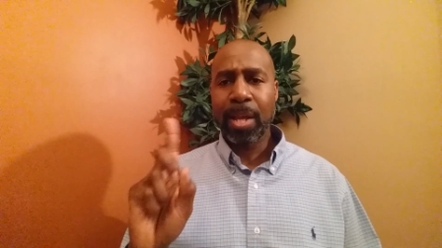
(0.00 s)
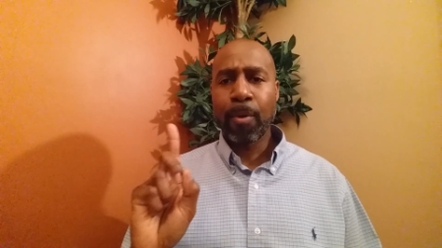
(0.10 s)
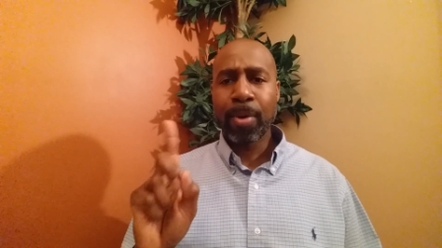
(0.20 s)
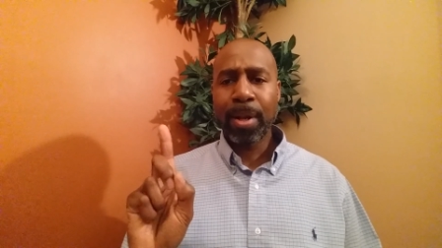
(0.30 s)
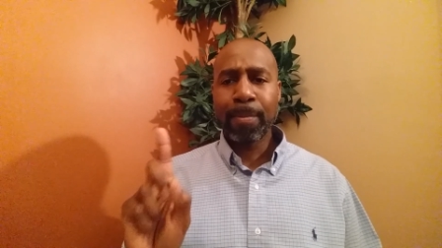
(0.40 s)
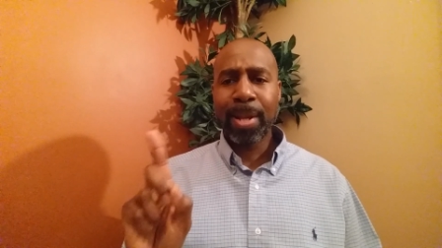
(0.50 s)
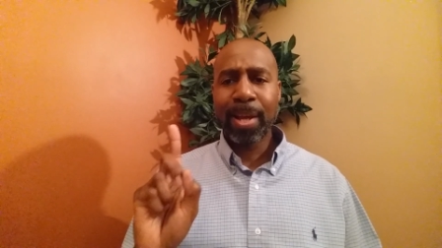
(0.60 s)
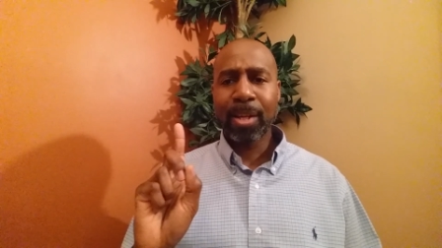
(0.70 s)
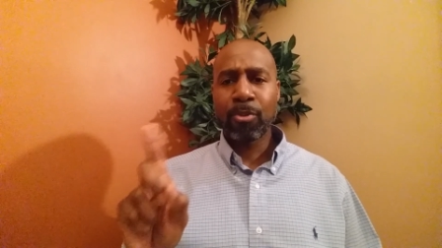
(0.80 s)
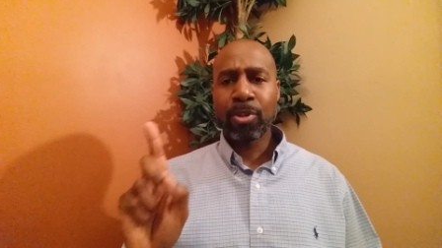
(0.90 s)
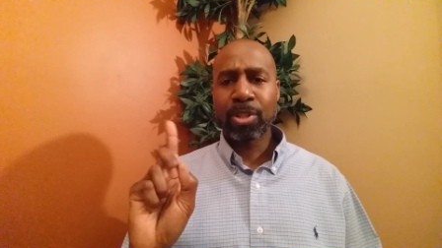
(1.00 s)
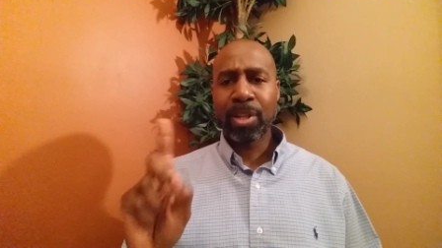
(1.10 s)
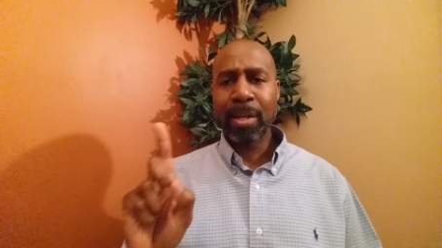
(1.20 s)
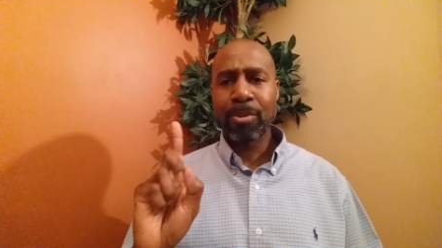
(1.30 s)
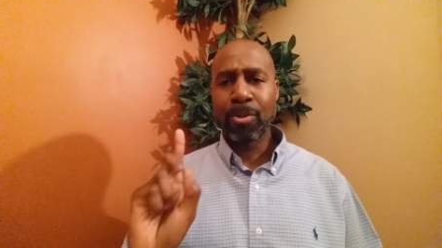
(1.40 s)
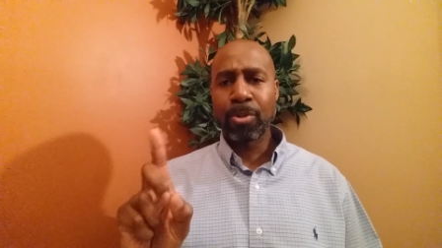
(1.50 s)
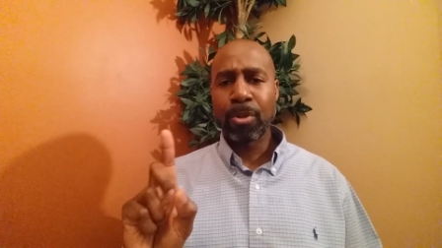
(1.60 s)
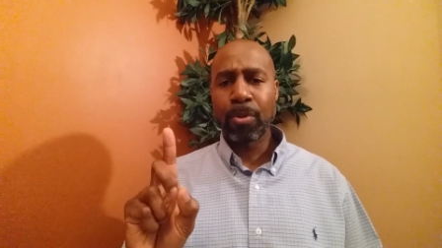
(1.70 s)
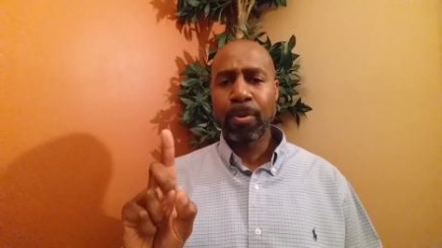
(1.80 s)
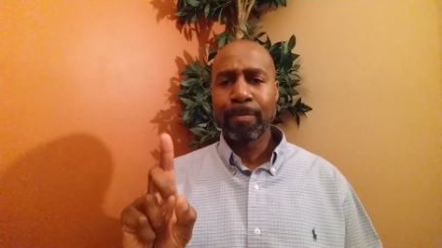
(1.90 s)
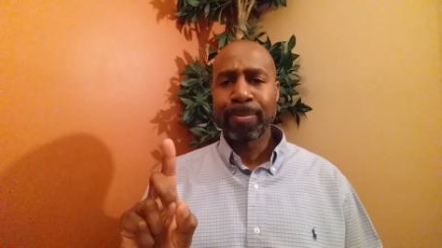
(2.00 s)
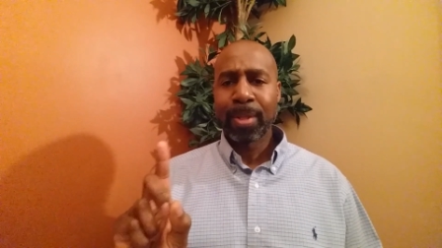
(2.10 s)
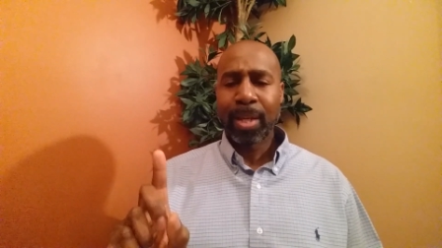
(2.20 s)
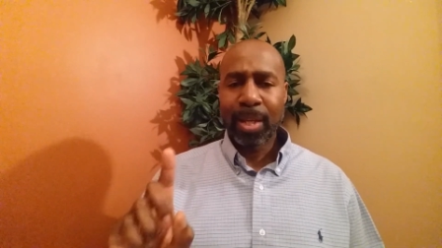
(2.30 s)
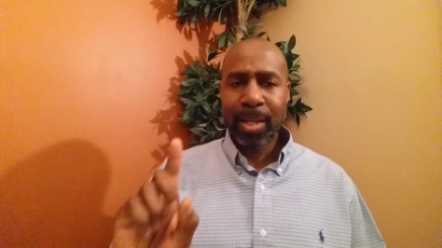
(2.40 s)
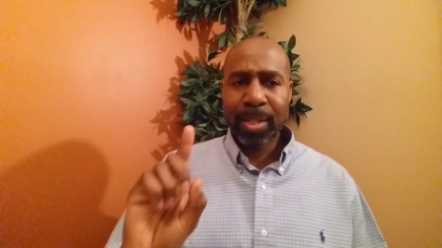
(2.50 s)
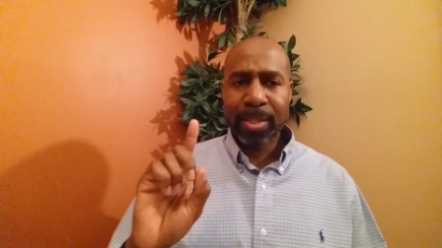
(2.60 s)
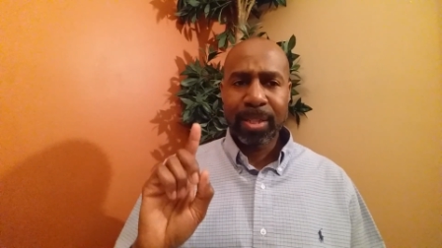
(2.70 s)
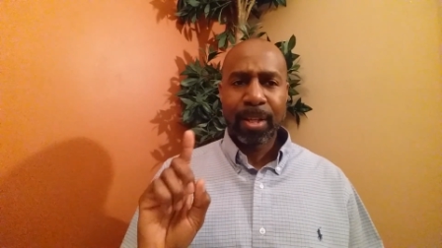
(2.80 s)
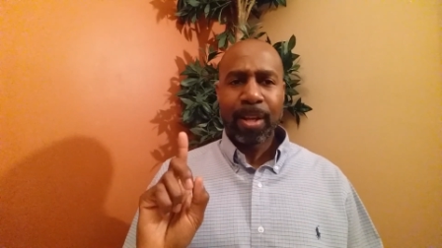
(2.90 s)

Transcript: Now, what I'm not going to tell you to do is,